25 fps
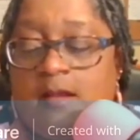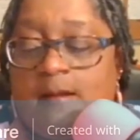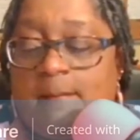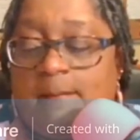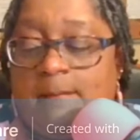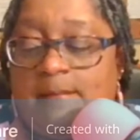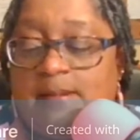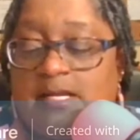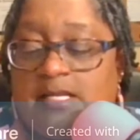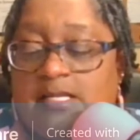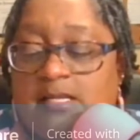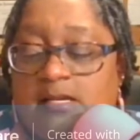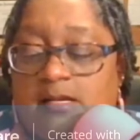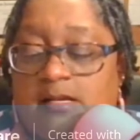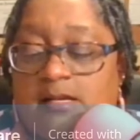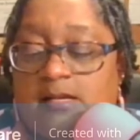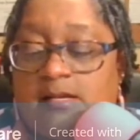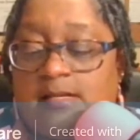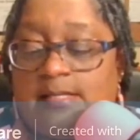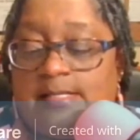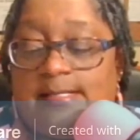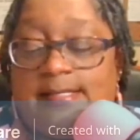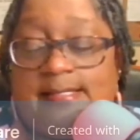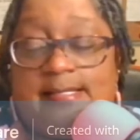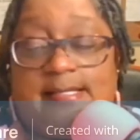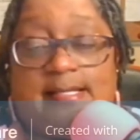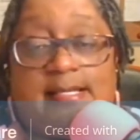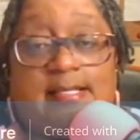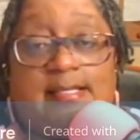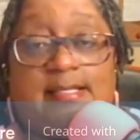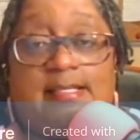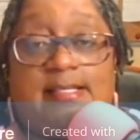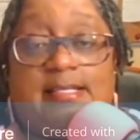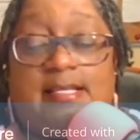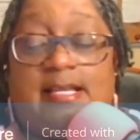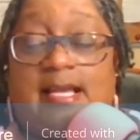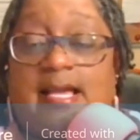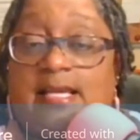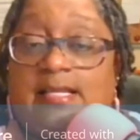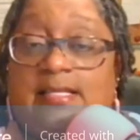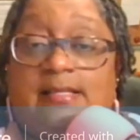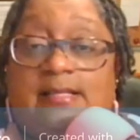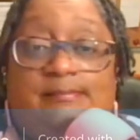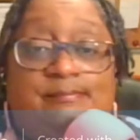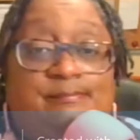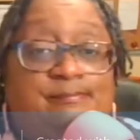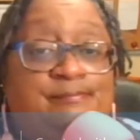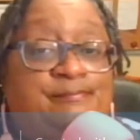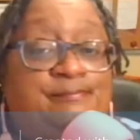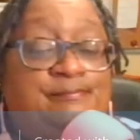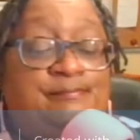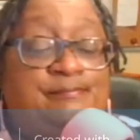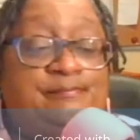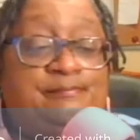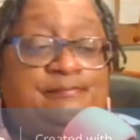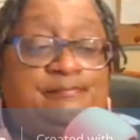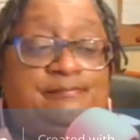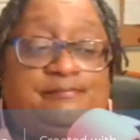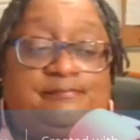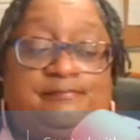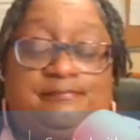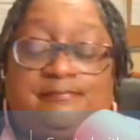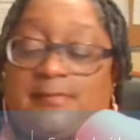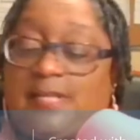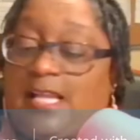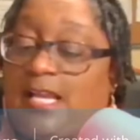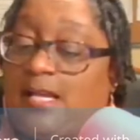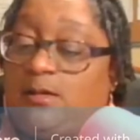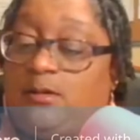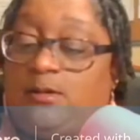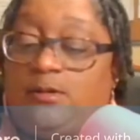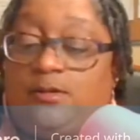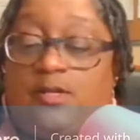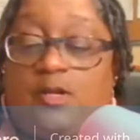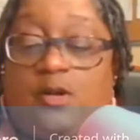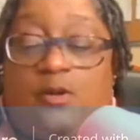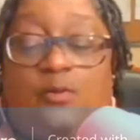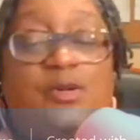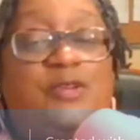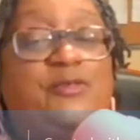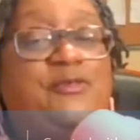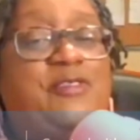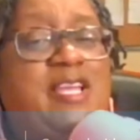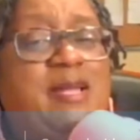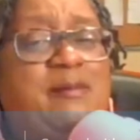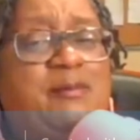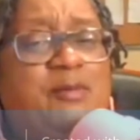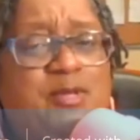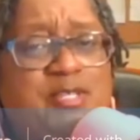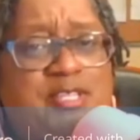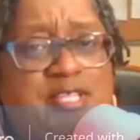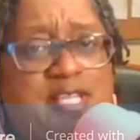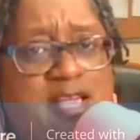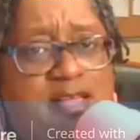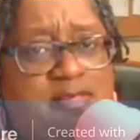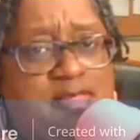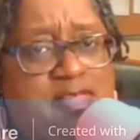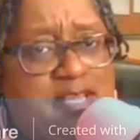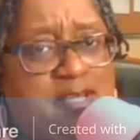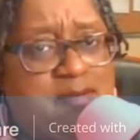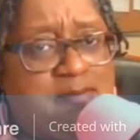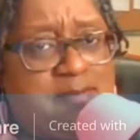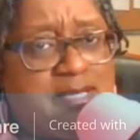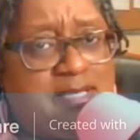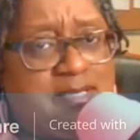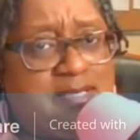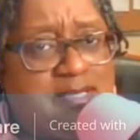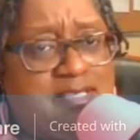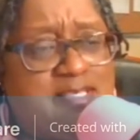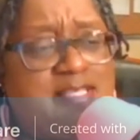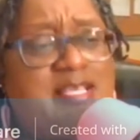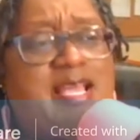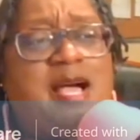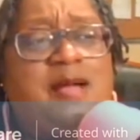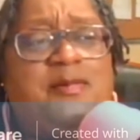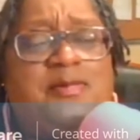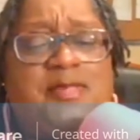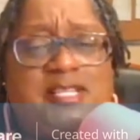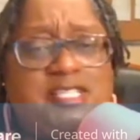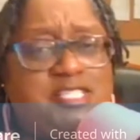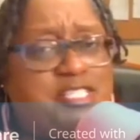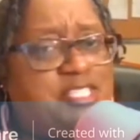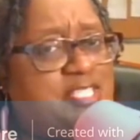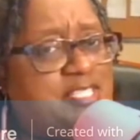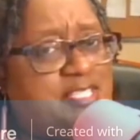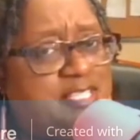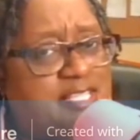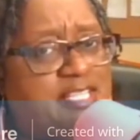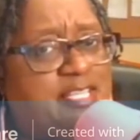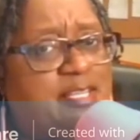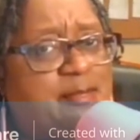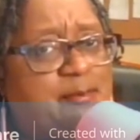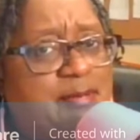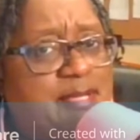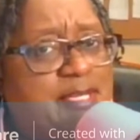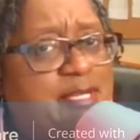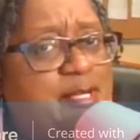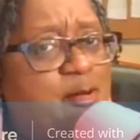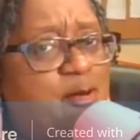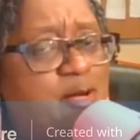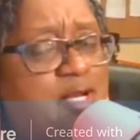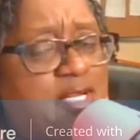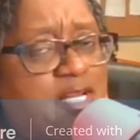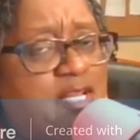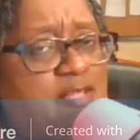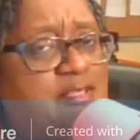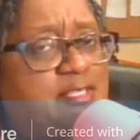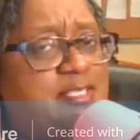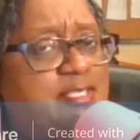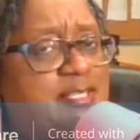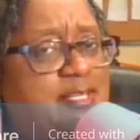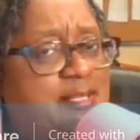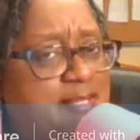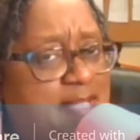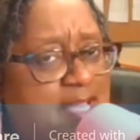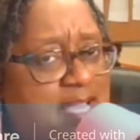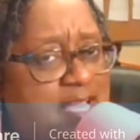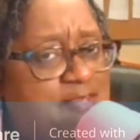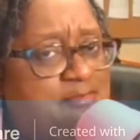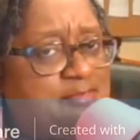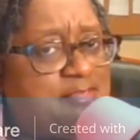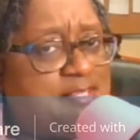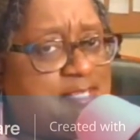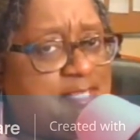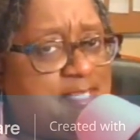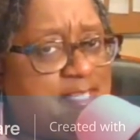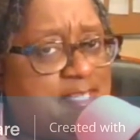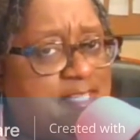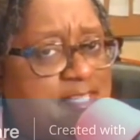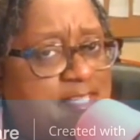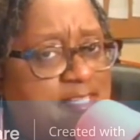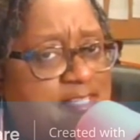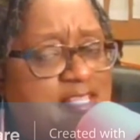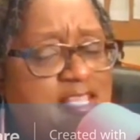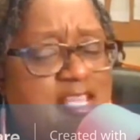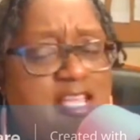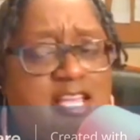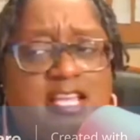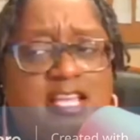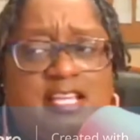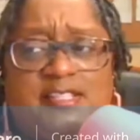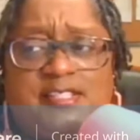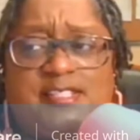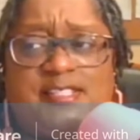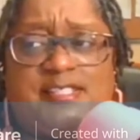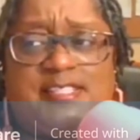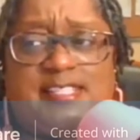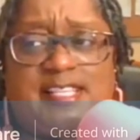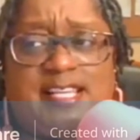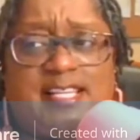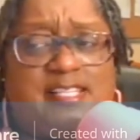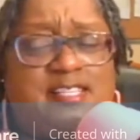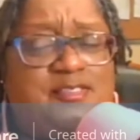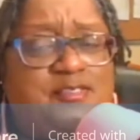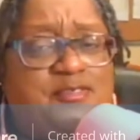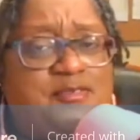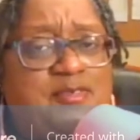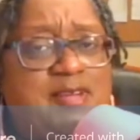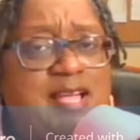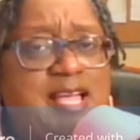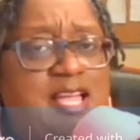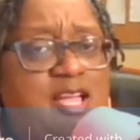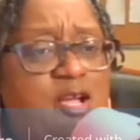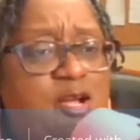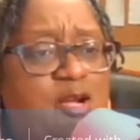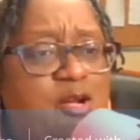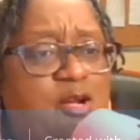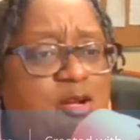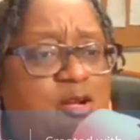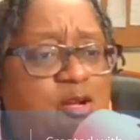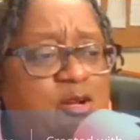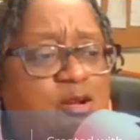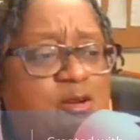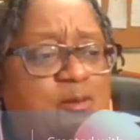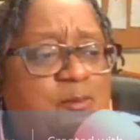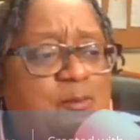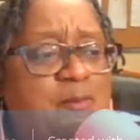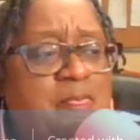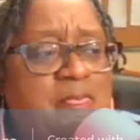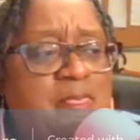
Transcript: But uh, yeah, Nina, I don't, hmm, I don't know. What family y'all think about that? Y'all think she need to be going under the knife again to satisfy her